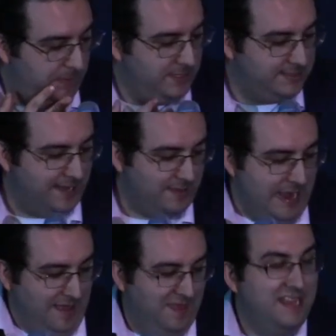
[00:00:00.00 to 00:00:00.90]
is that
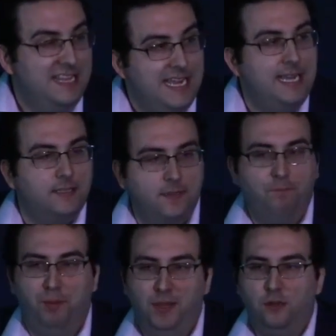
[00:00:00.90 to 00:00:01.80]
the needs of
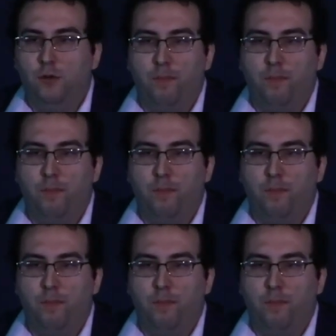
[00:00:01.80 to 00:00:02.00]
political